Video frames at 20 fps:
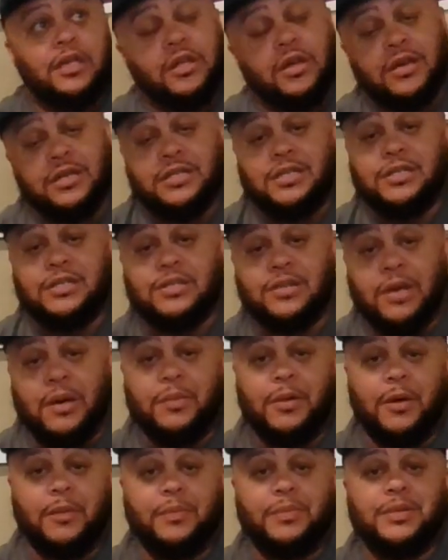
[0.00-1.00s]
Y'all should join
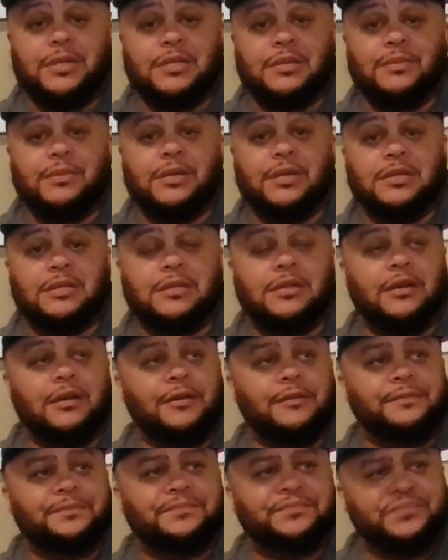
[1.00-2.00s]
me. It'll be some good stuff.